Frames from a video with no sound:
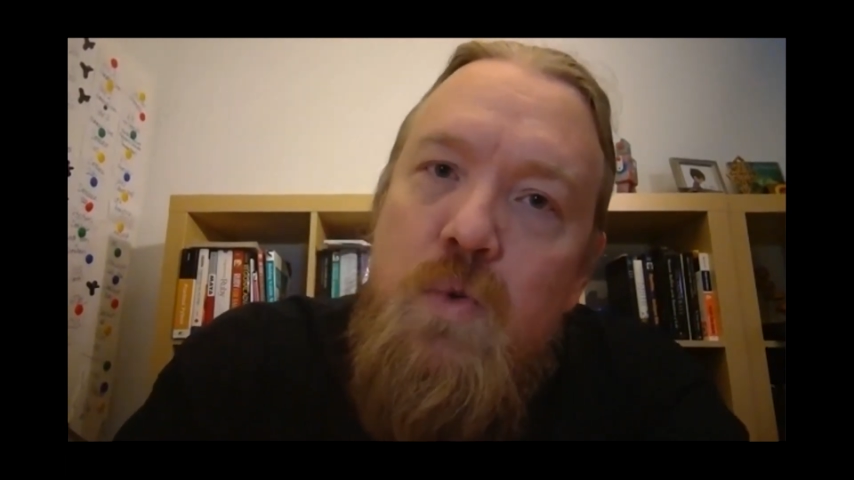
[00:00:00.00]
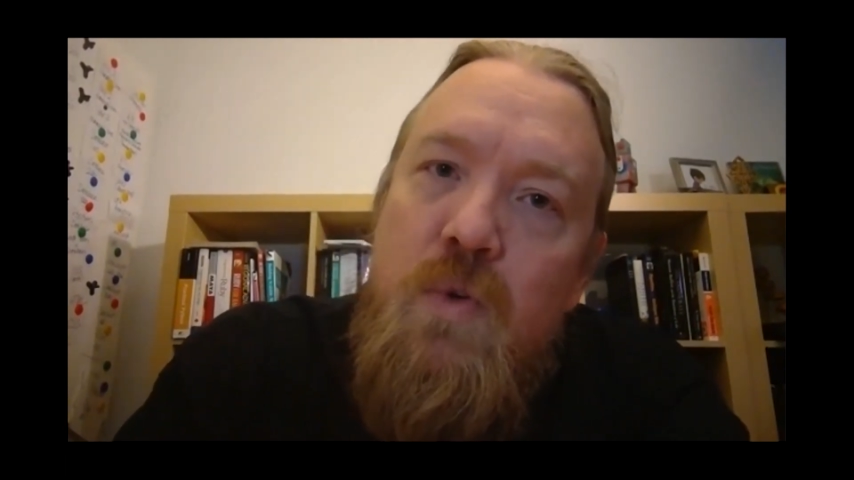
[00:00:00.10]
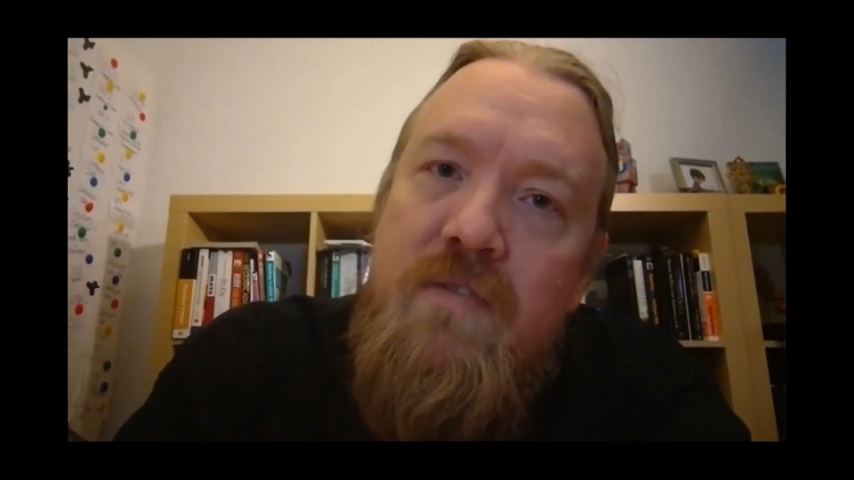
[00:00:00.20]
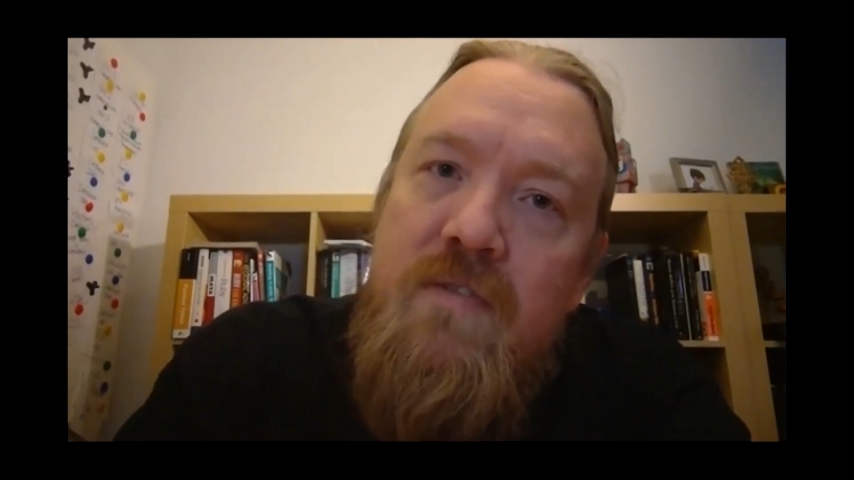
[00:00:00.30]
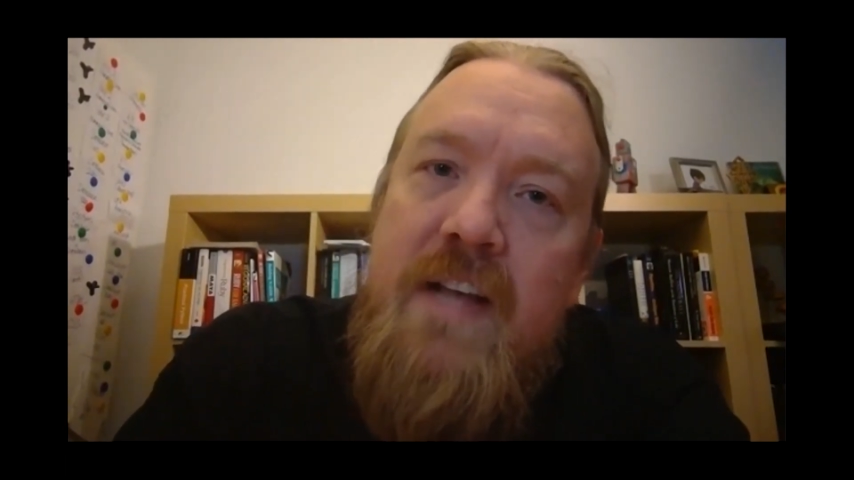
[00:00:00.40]
to
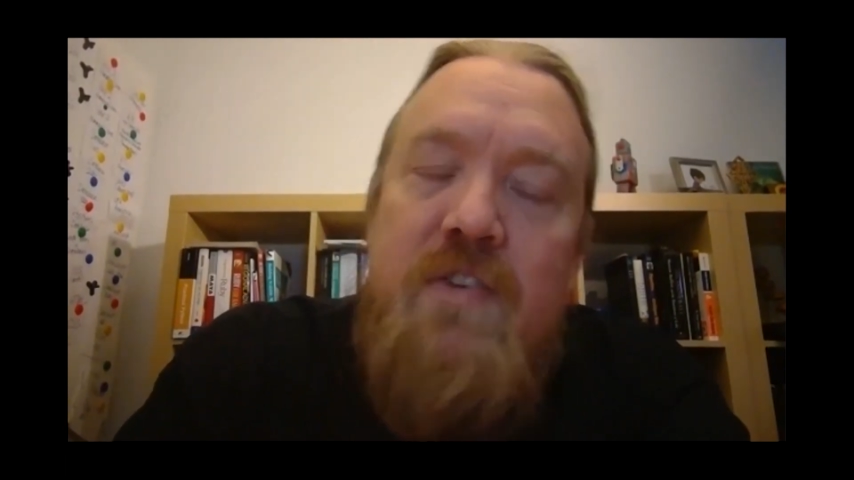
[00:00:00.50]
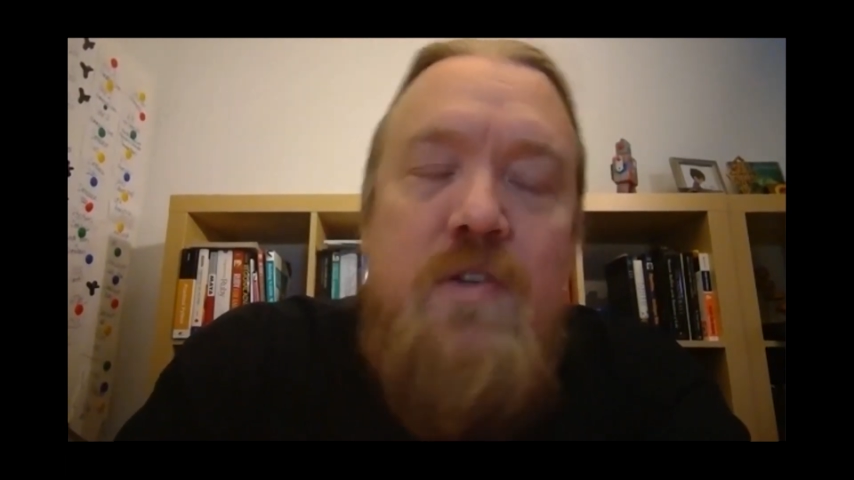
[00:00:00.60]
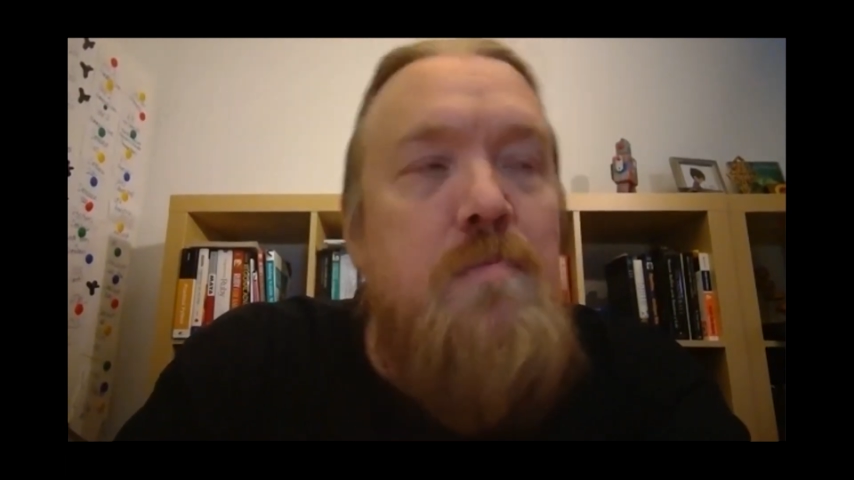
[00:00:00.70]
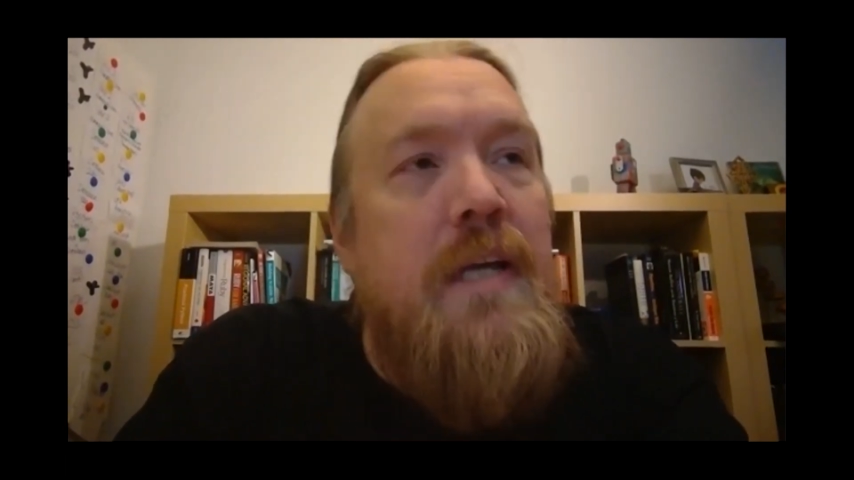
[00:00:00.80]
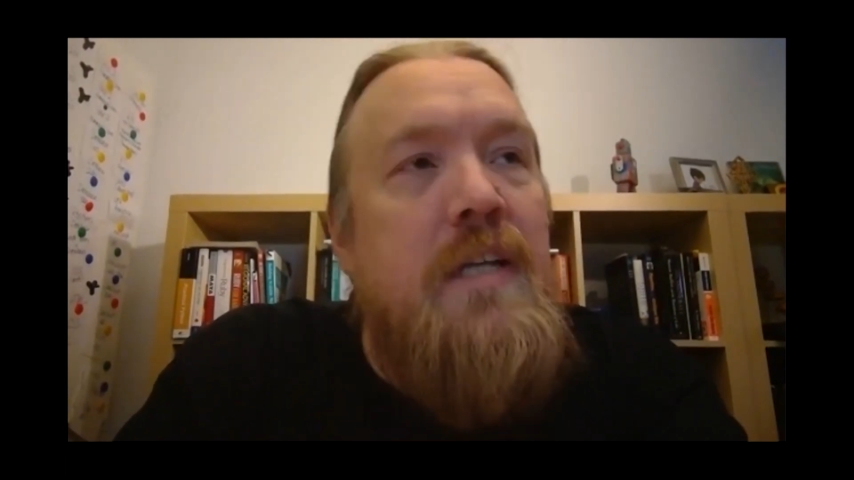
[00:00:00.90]

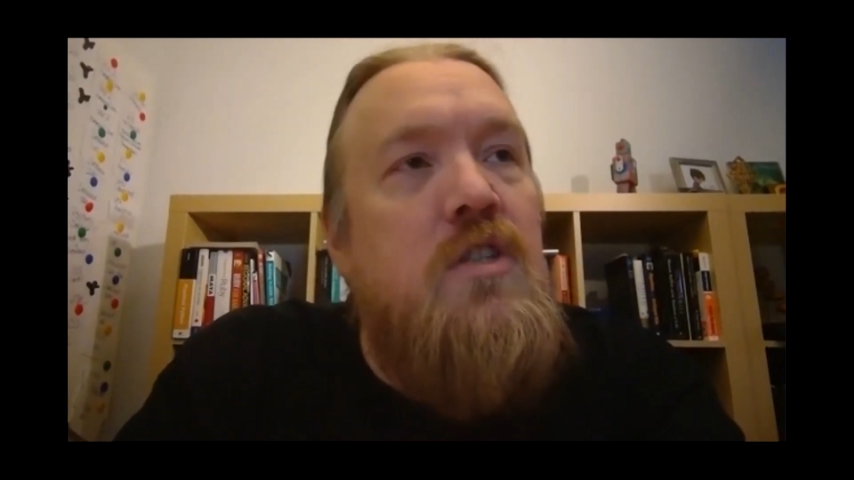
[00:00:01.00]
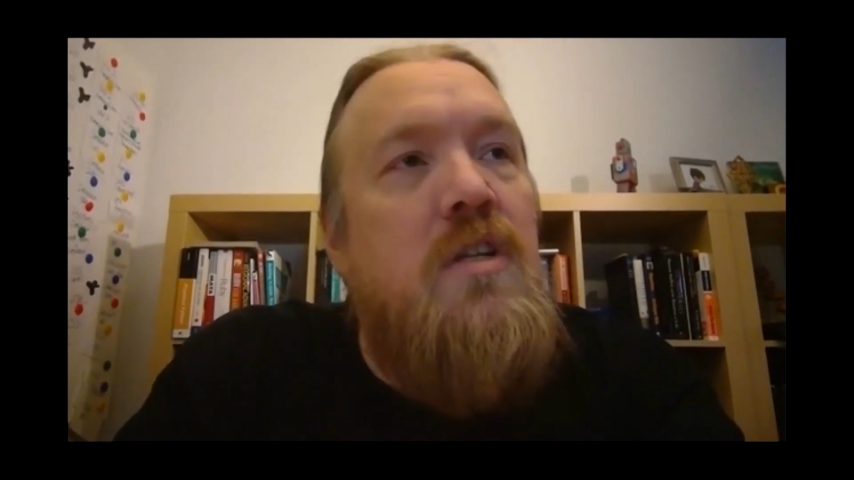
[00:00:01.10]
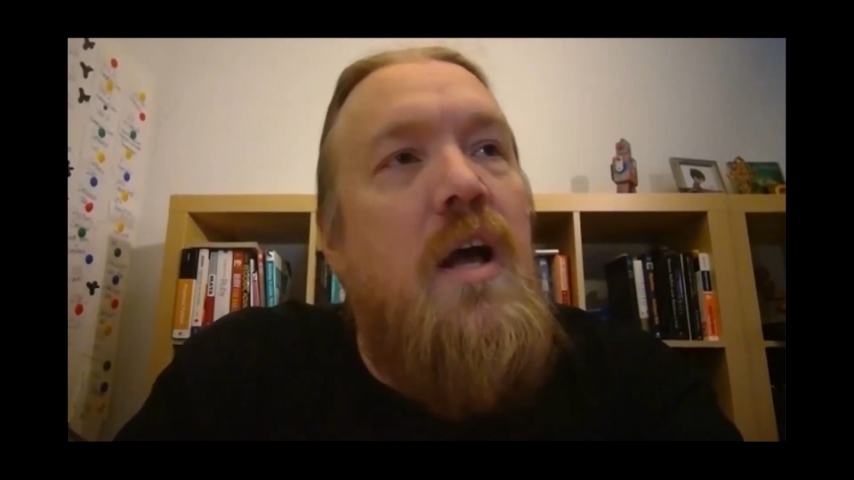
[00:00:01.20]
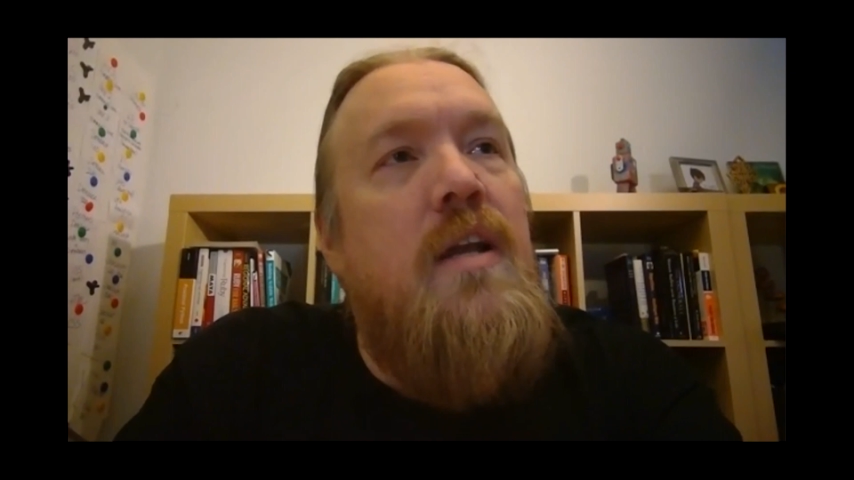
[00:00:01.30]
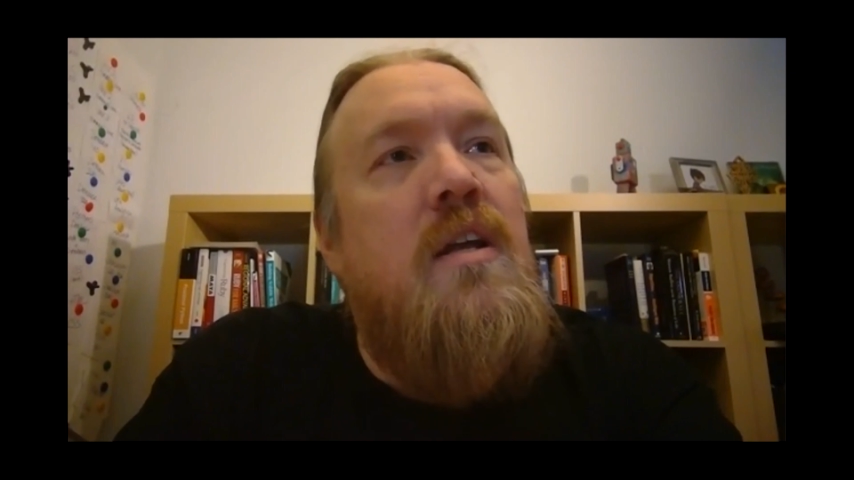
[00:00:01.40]
invest based
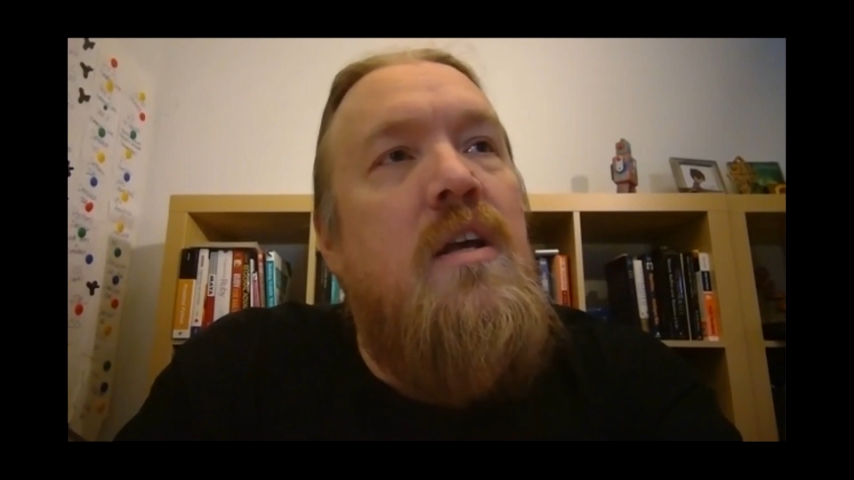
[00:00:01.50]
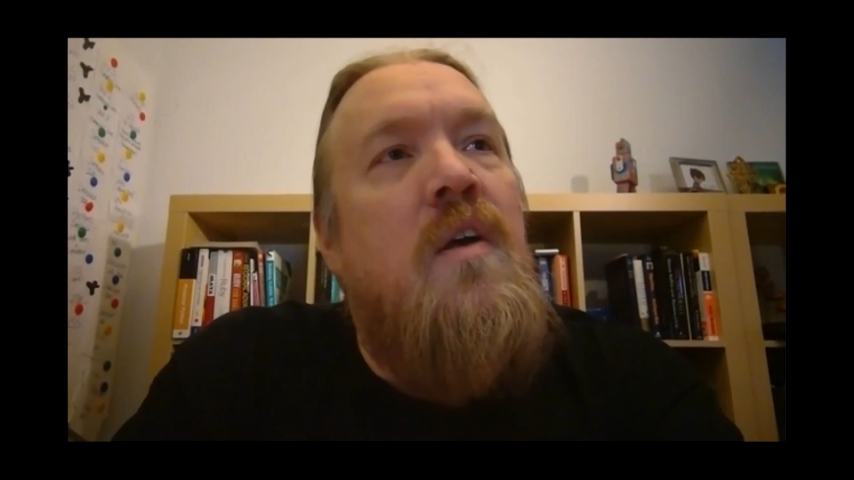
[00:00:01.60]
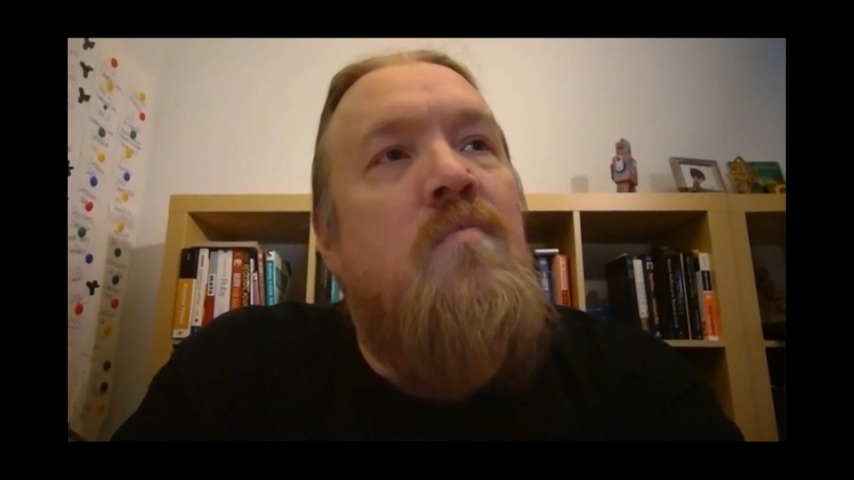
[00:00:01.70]
on